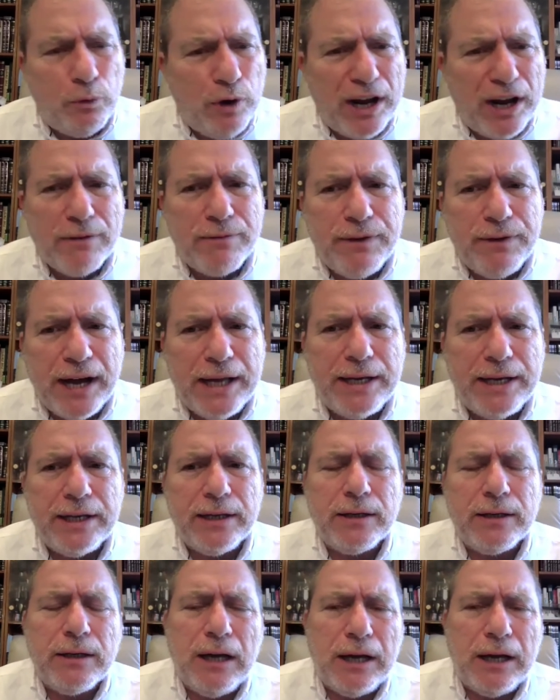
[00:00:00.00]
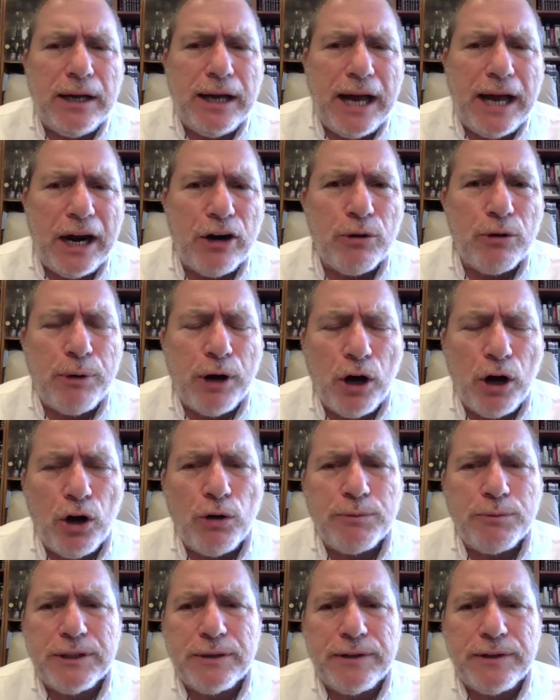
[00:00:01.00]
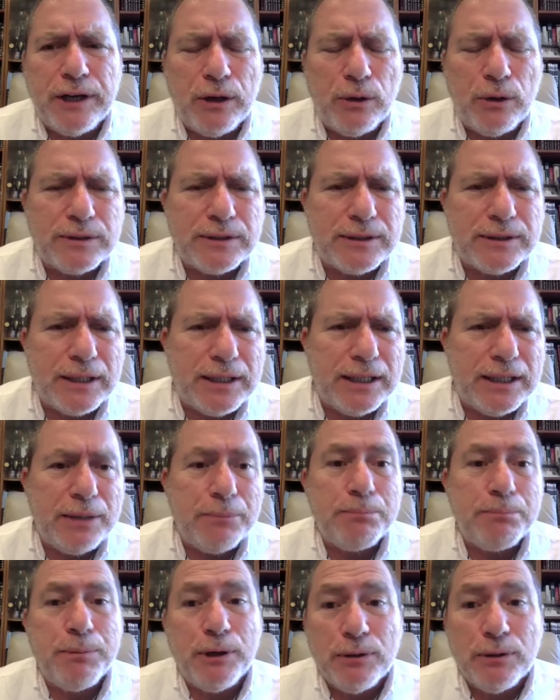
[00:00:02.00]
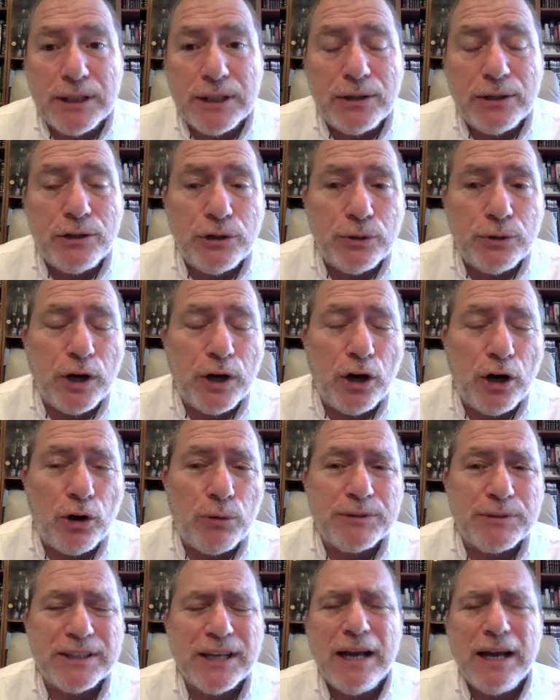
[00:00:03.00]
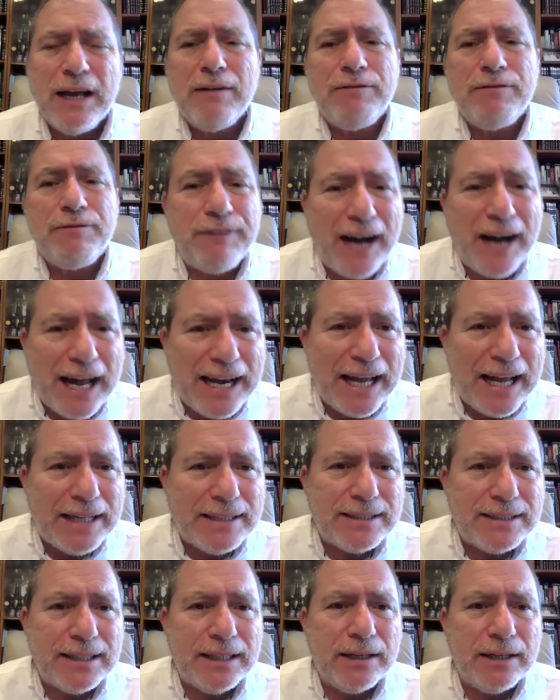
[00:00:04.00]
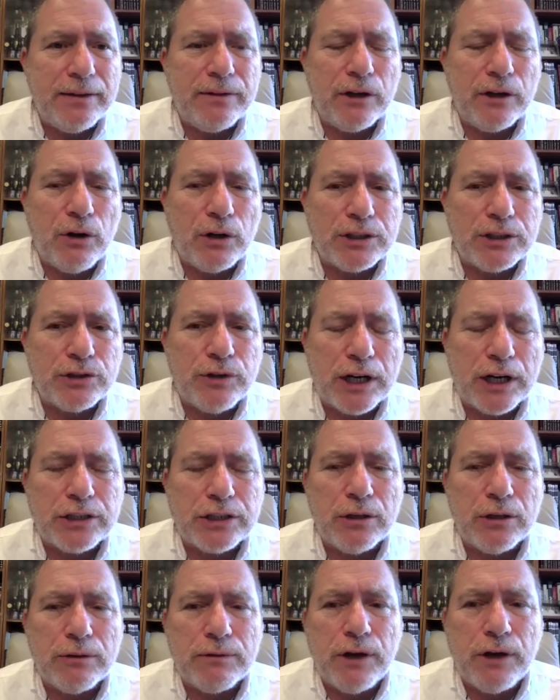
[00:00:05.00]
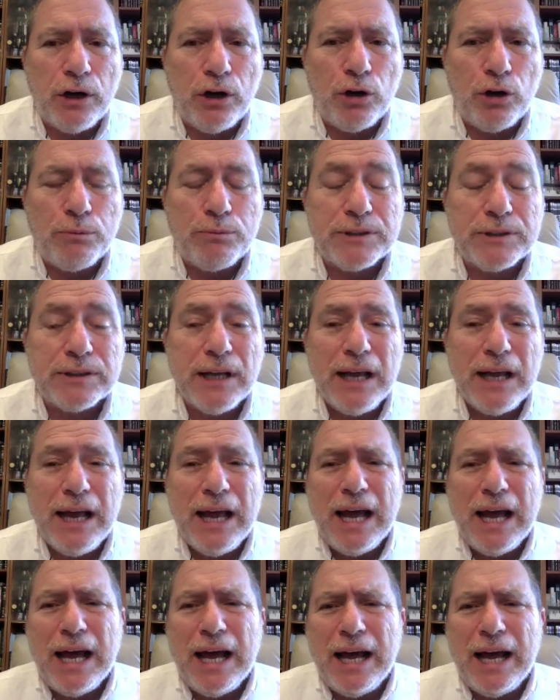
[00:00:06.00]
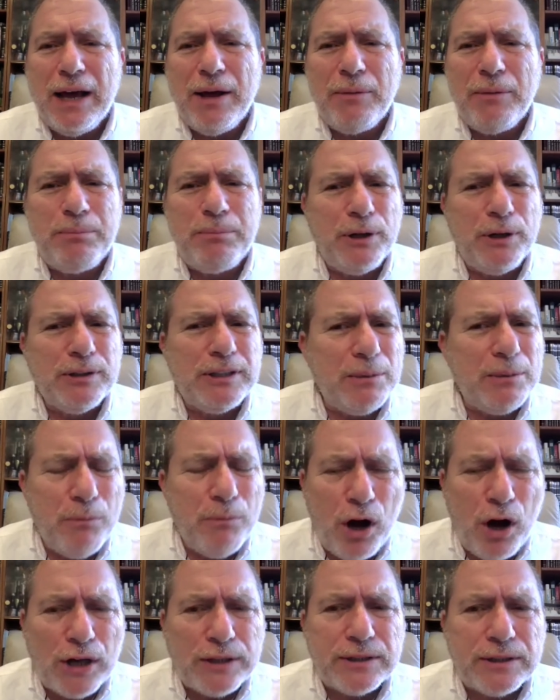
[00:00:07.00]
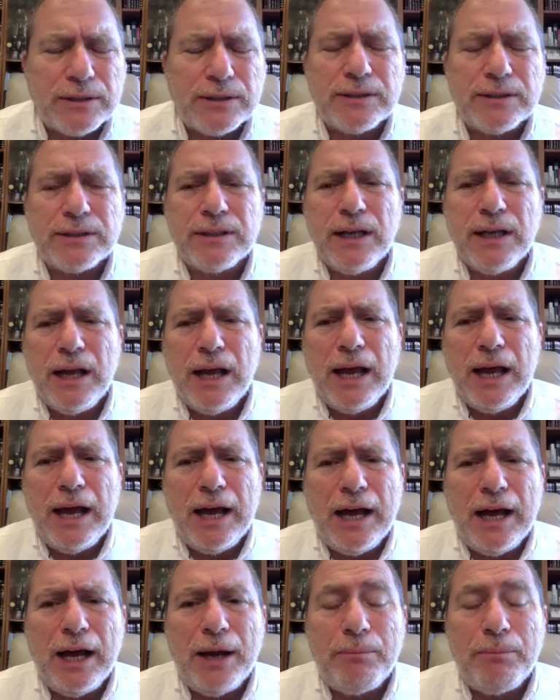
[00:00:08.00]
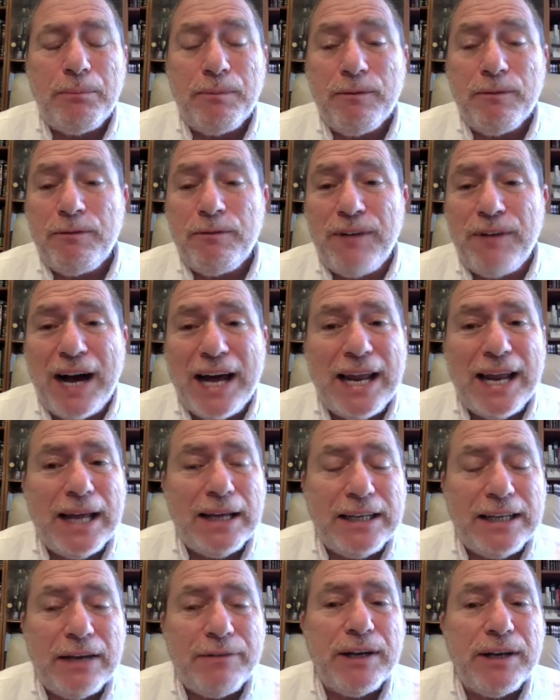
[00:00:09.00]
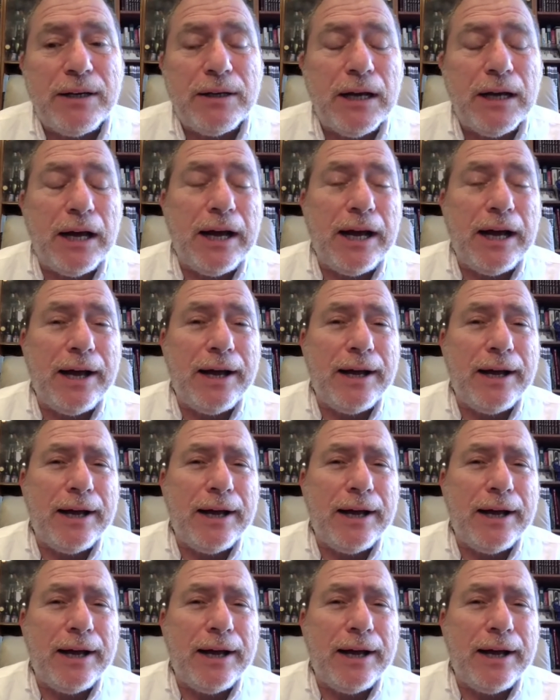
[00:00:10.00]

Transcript: renovating Arab homes in the old city, building new homes, financing the construction of homes, building mosques, giving